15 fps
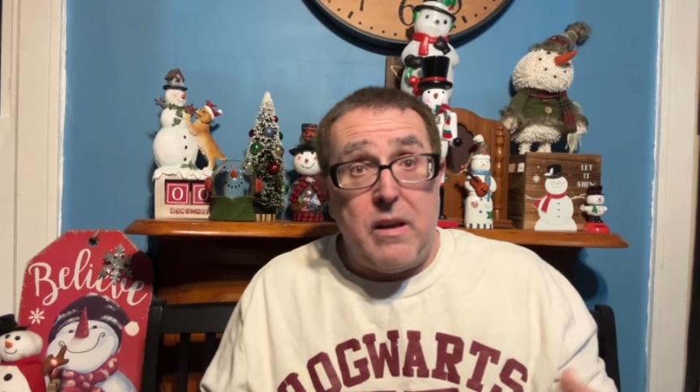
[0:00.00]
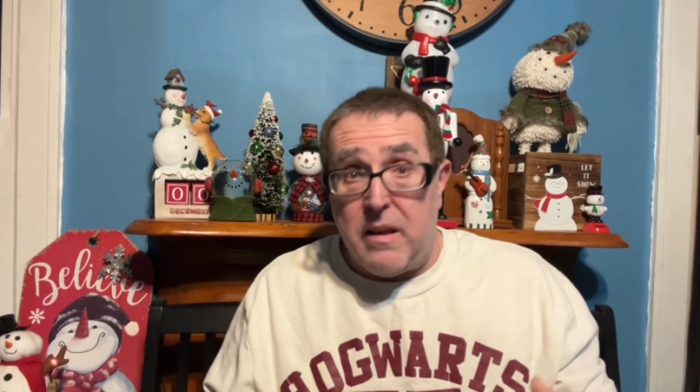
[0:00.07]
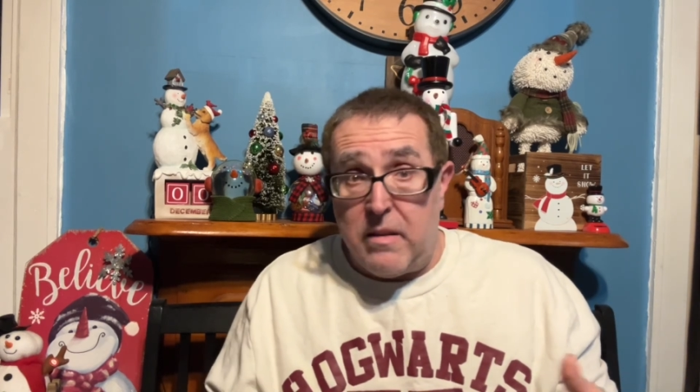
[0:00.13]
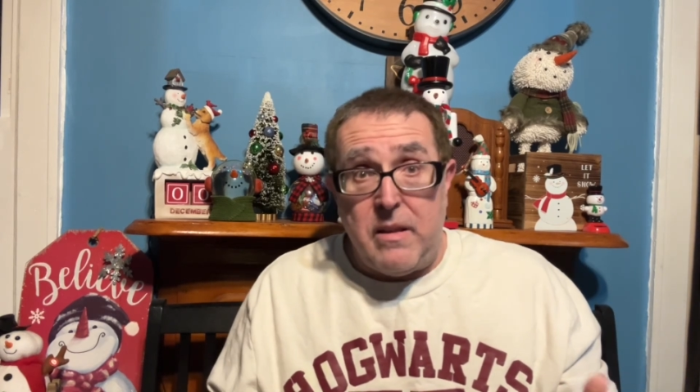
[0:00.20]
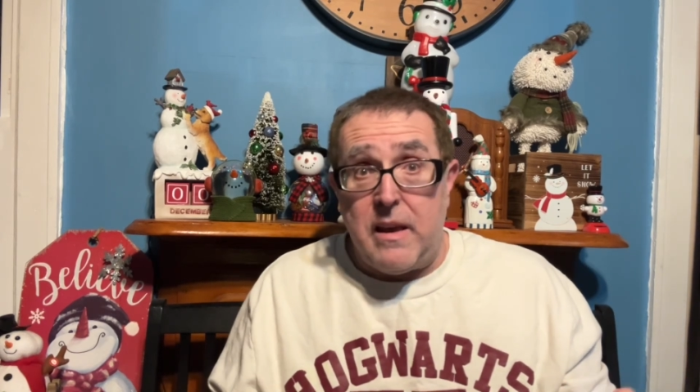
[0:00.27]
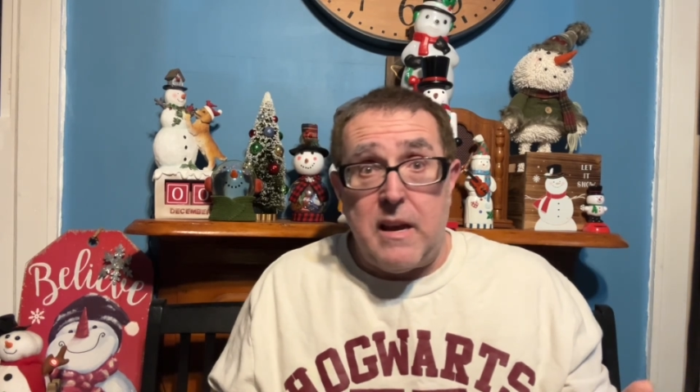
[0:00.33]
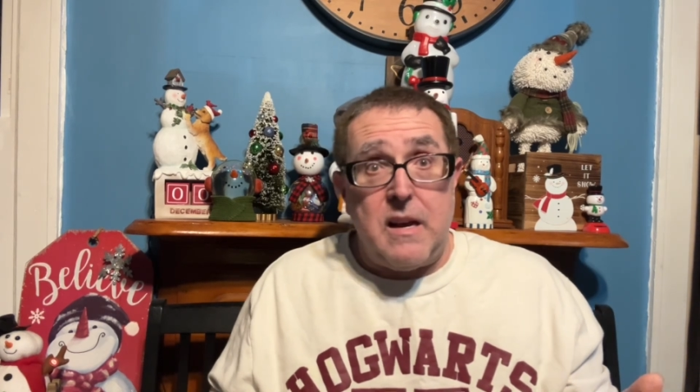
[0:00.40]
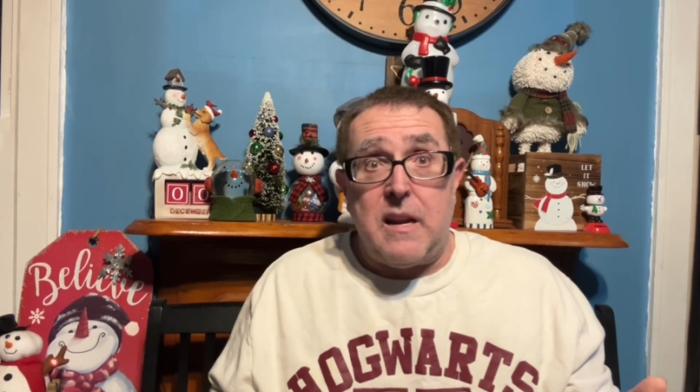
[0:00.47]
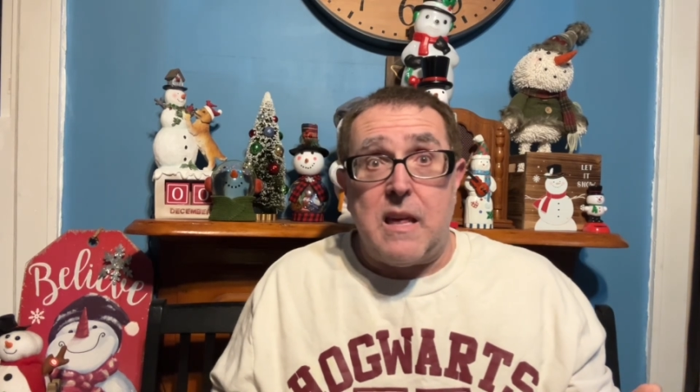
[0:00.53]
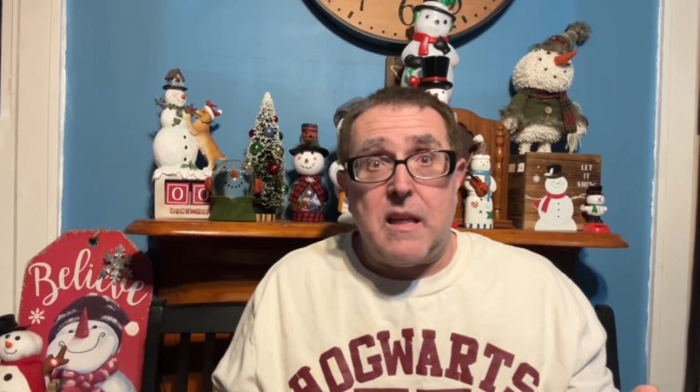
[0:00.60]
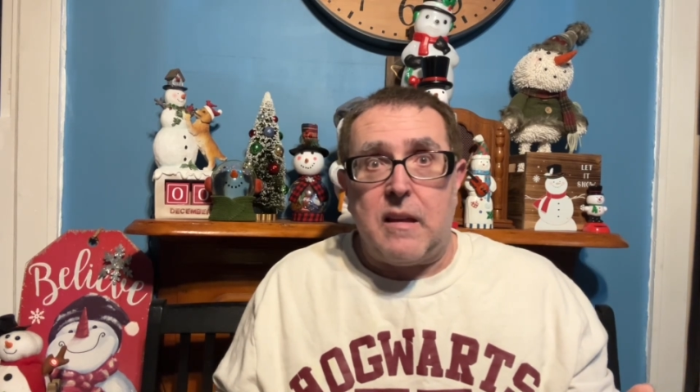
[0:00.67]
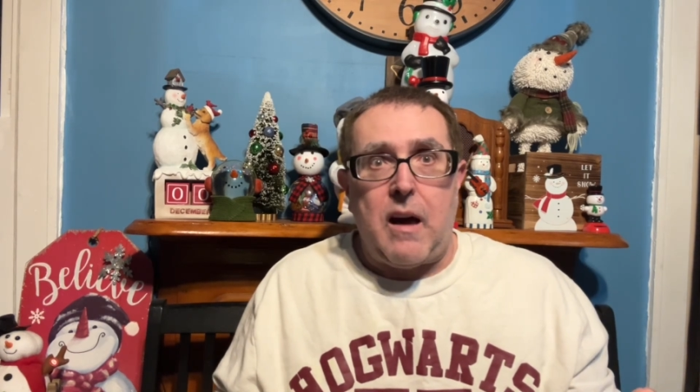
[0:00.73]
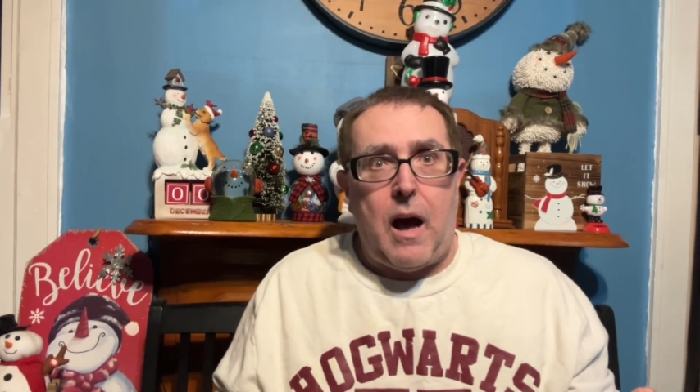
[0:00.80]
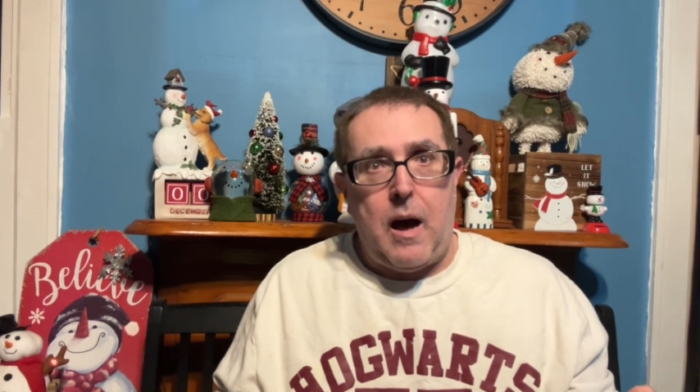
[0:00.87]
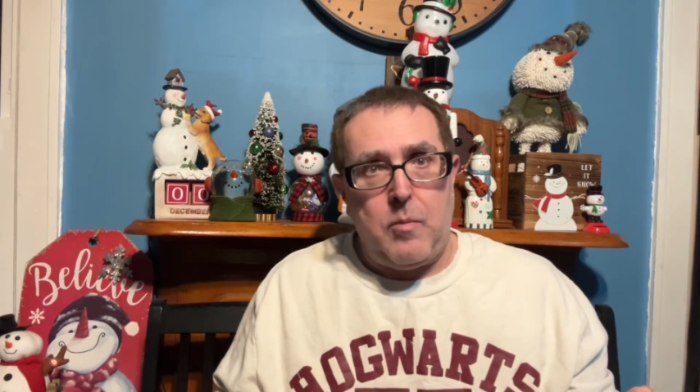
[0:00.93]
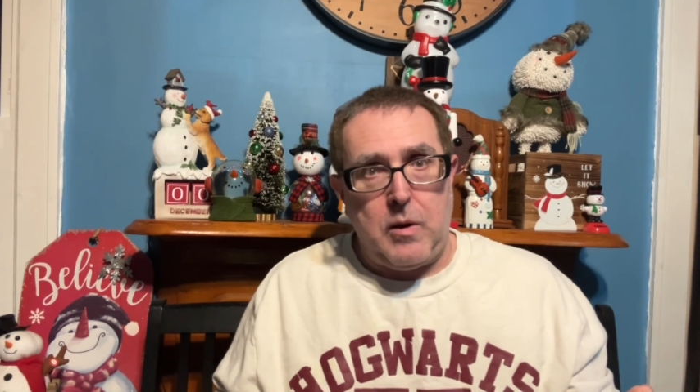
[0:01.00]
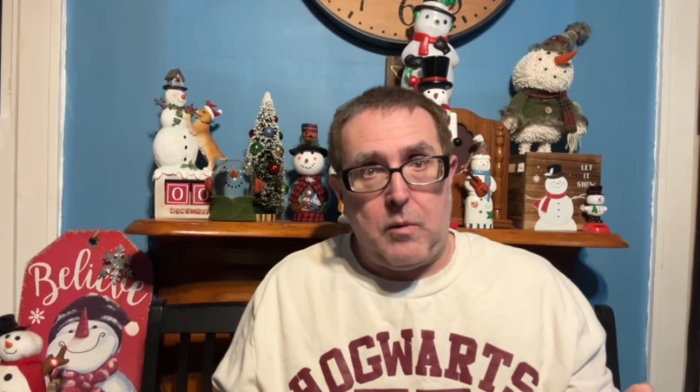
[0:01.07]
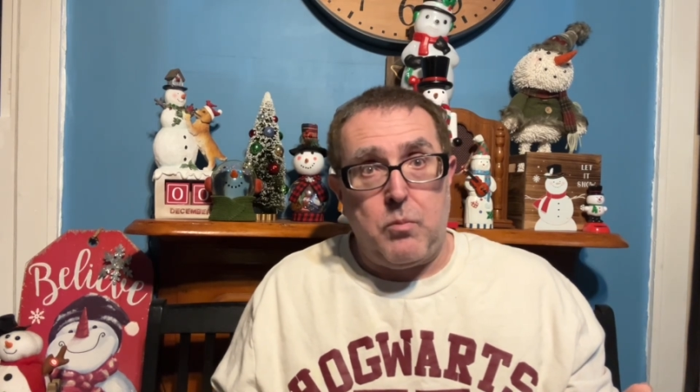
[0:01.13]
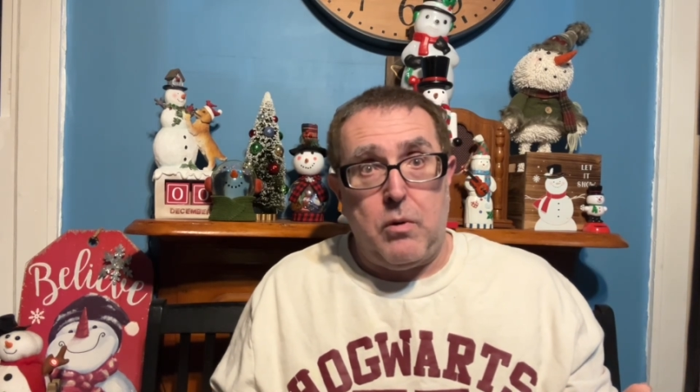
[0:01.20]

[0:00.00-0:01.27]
in any comic